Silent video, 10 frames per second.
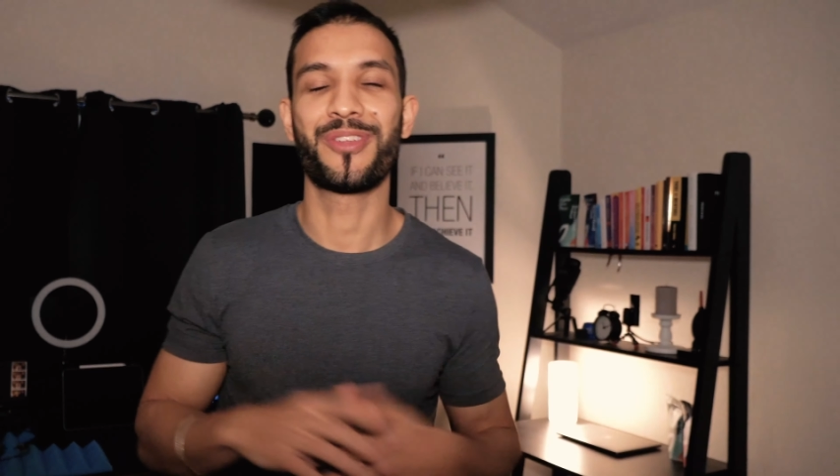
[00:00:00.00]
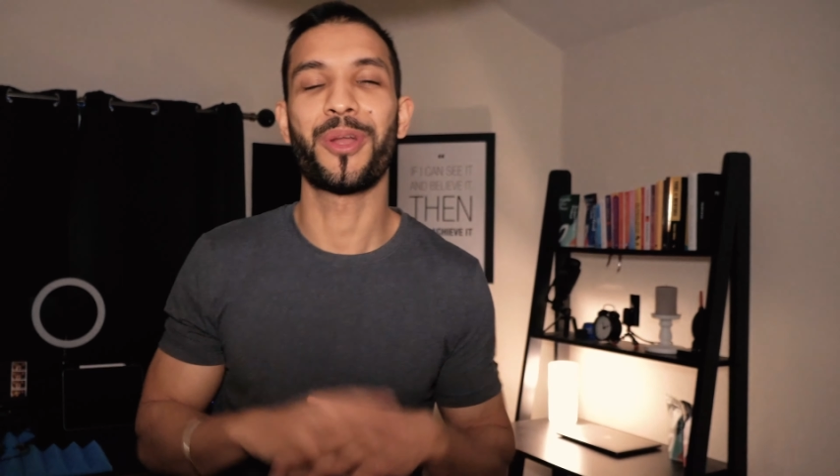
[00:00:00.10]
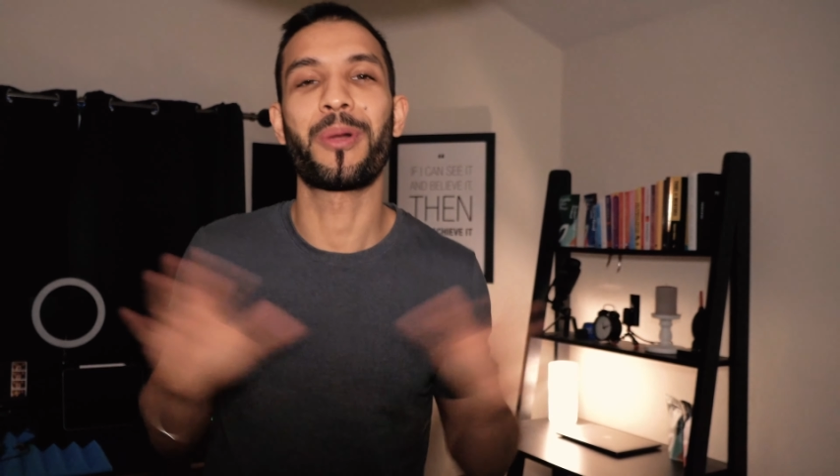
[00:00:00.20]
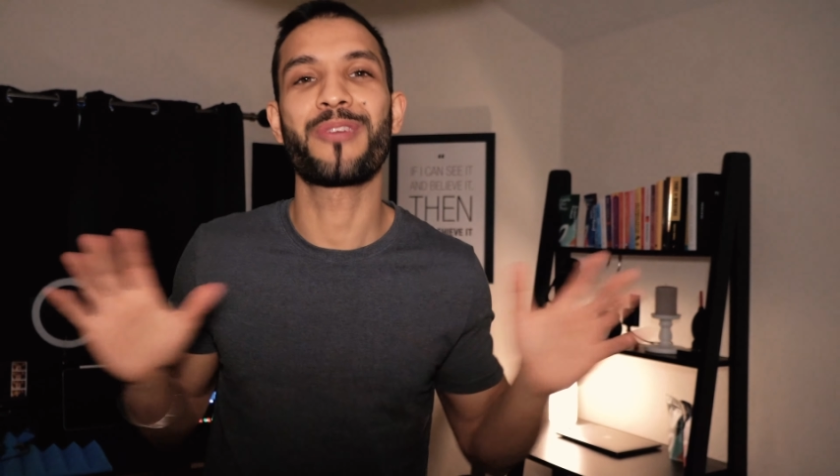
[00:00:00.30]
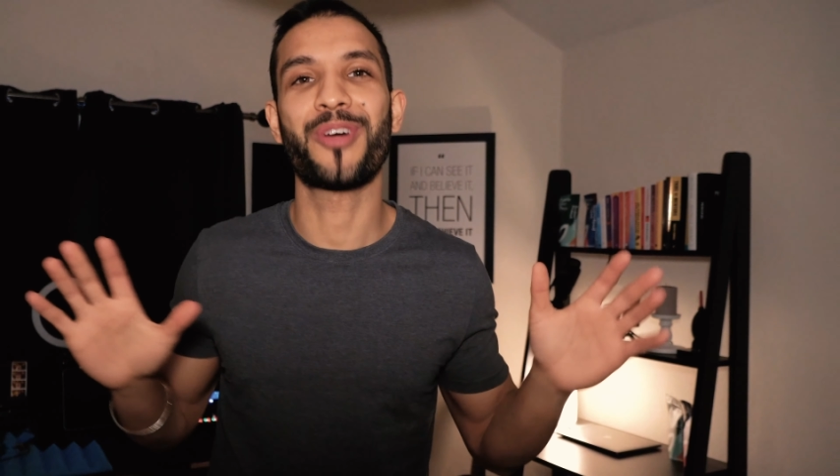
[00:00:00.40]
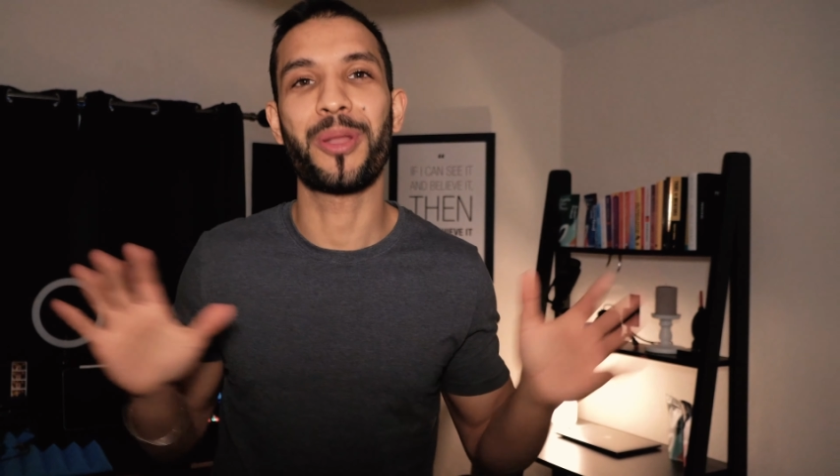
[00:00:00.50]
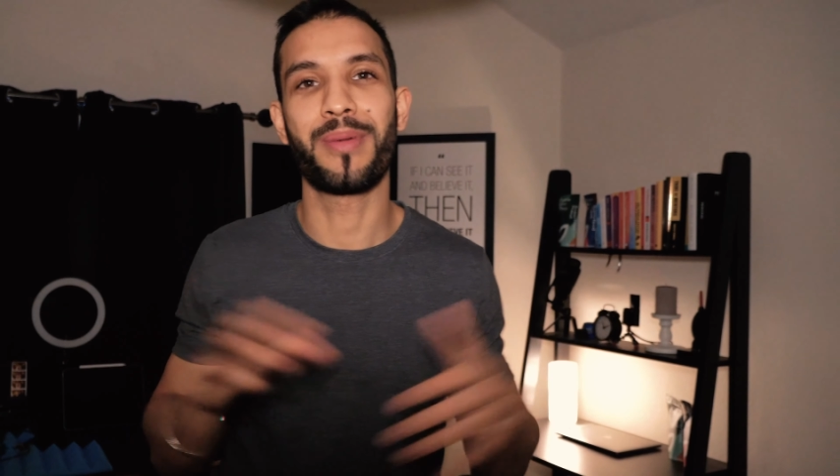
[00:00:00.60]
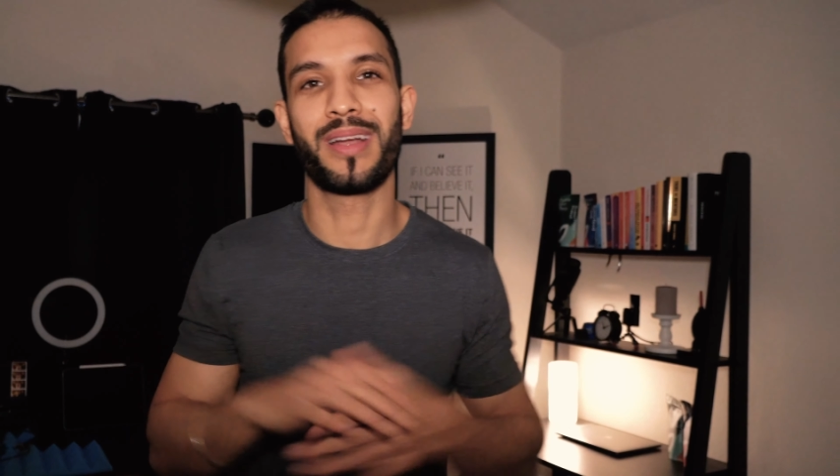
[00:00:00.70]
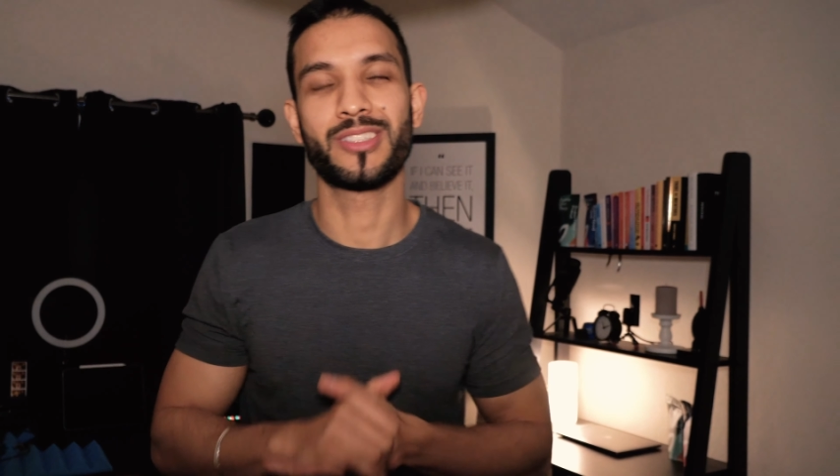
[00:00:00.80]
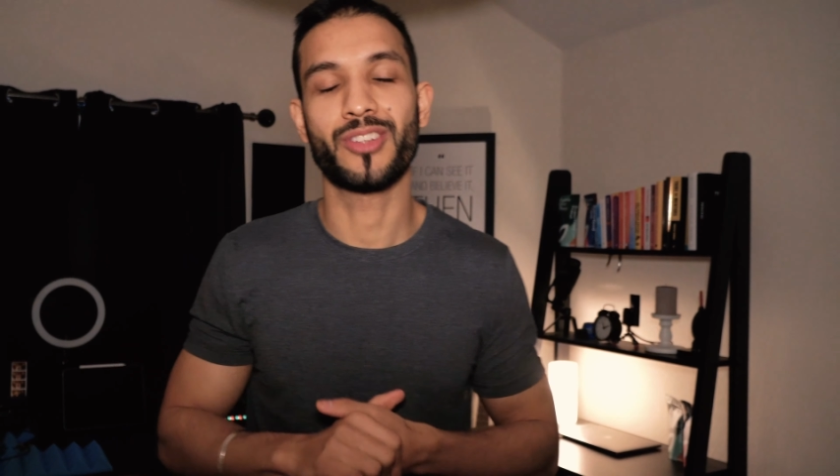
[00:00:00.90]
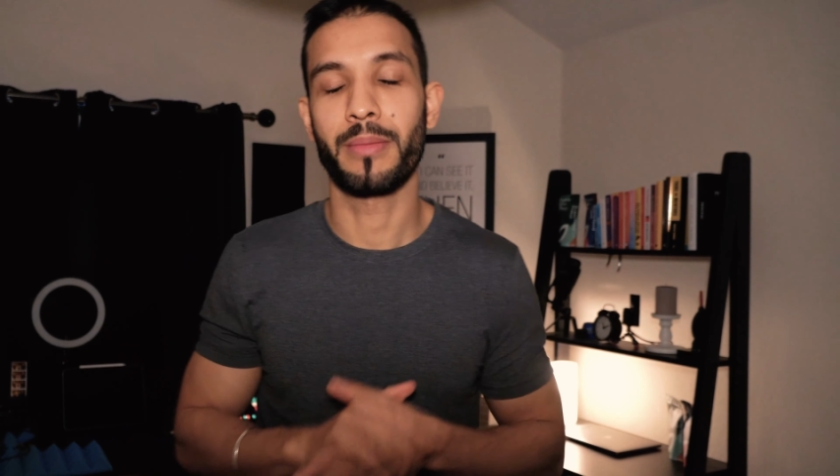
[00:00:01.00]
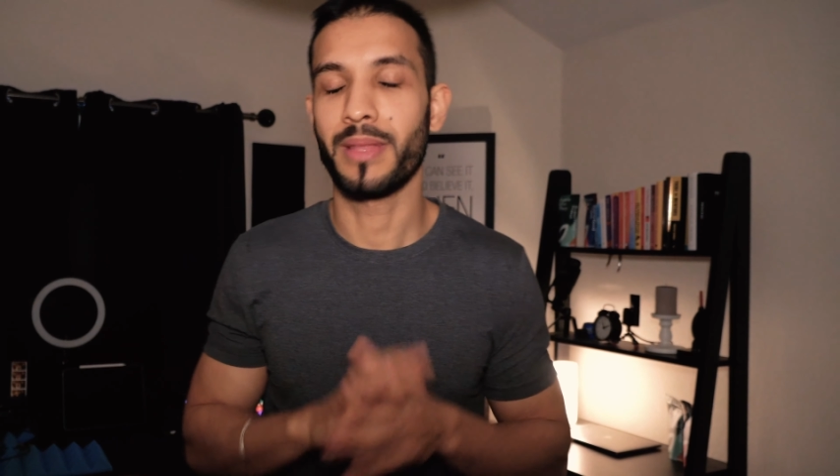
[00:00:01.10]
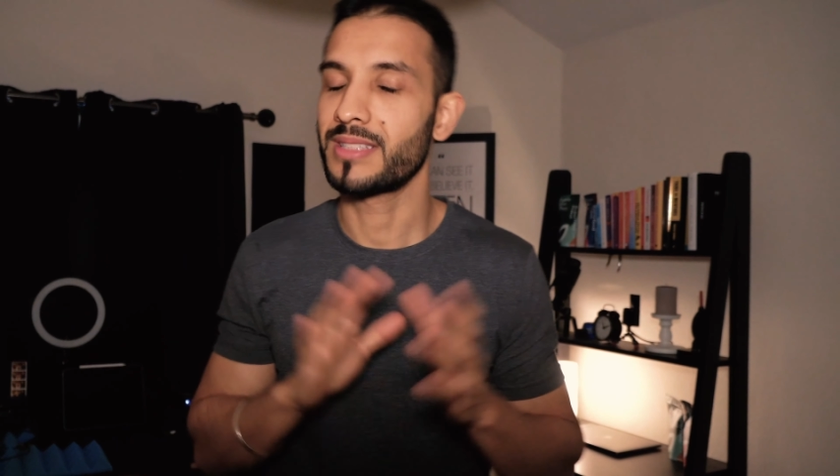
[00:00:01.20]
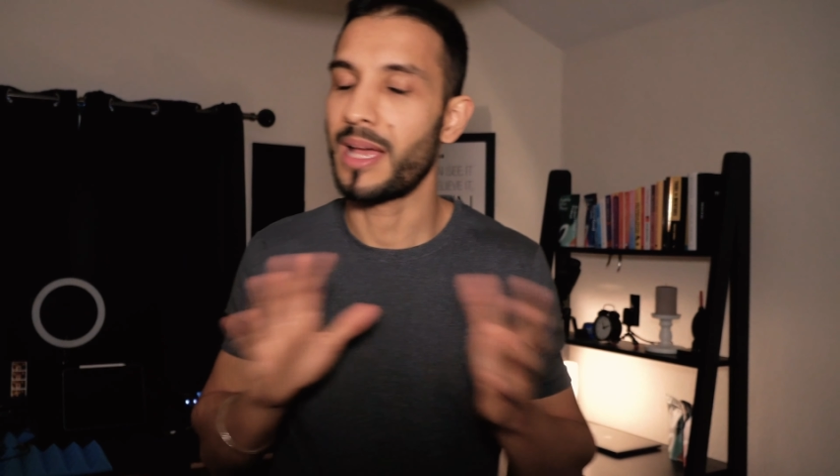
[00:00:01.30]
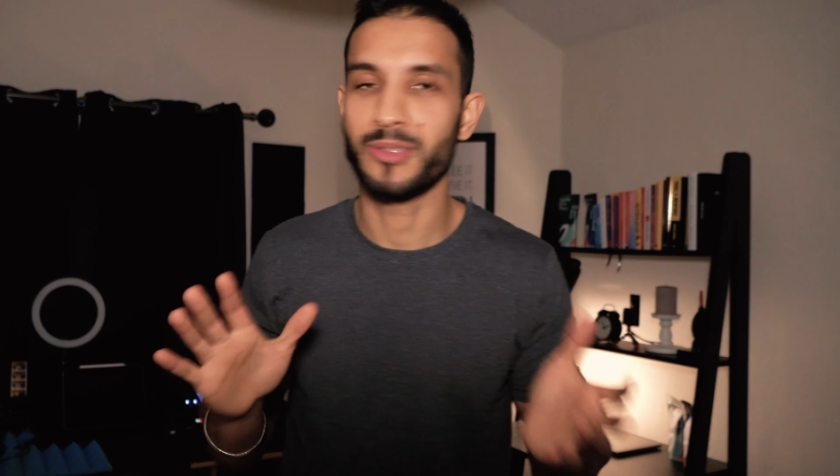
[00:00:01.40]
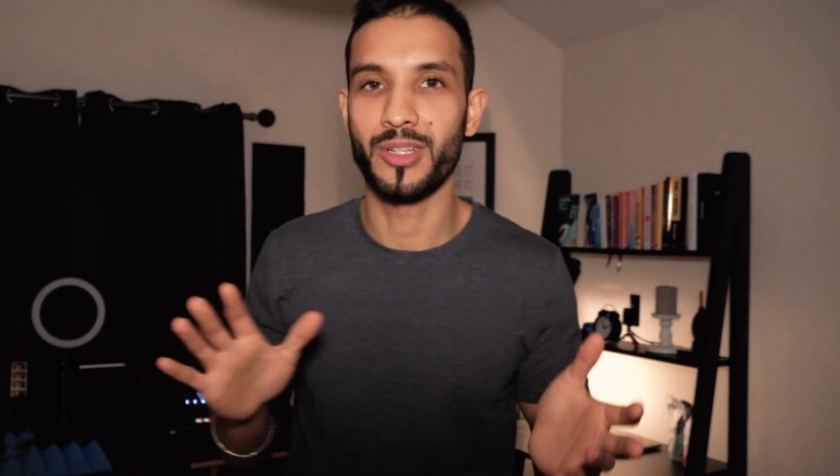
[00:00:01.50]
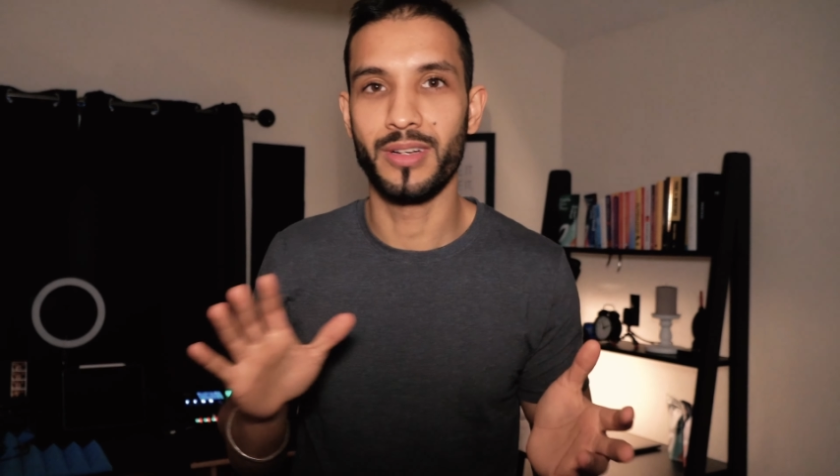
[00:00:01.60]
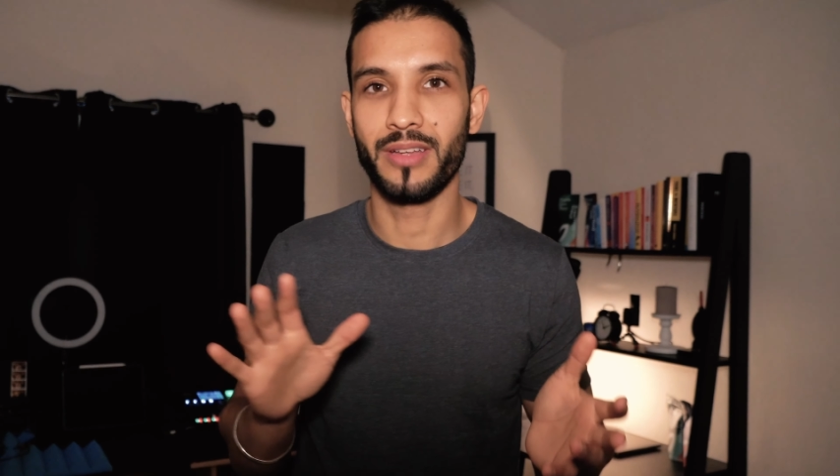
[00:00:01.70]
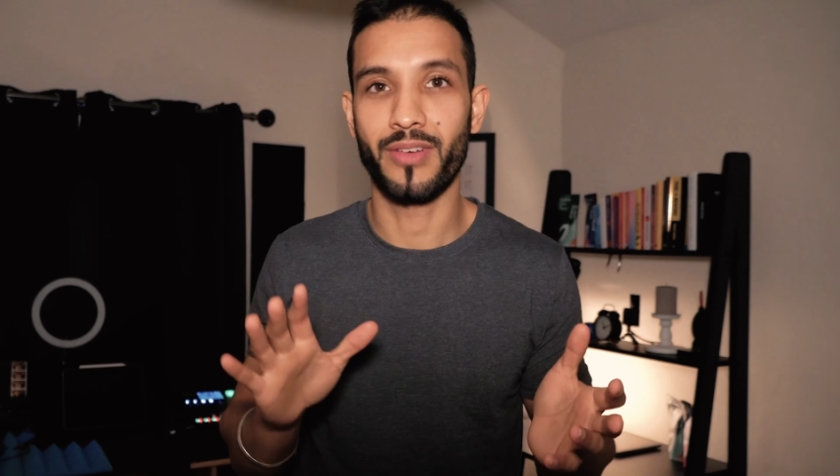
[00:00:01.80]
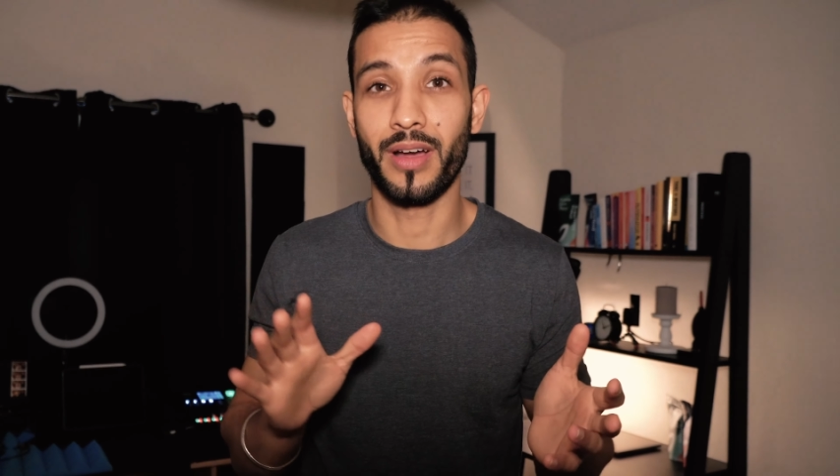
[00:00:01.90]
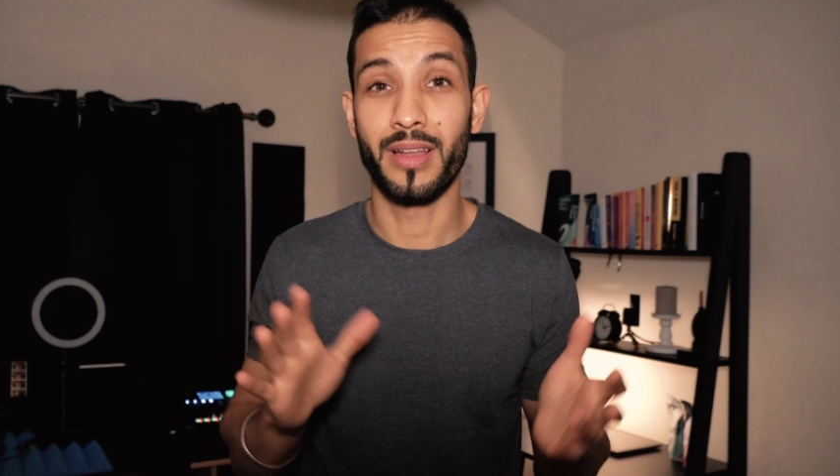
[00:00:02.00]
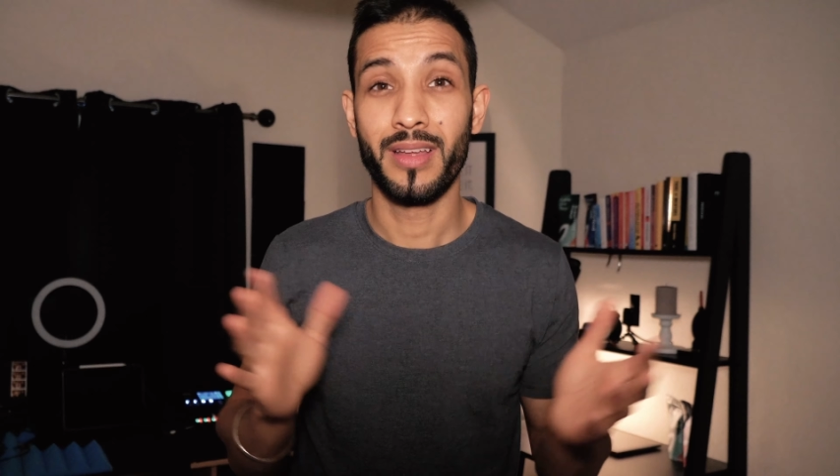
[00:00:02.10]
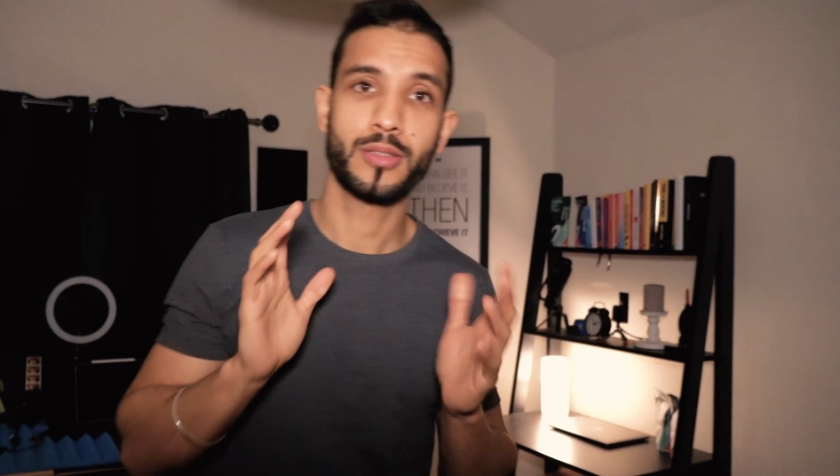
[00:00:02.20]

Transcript: If you don't want to follow me on Instagram, that's absolutely fine.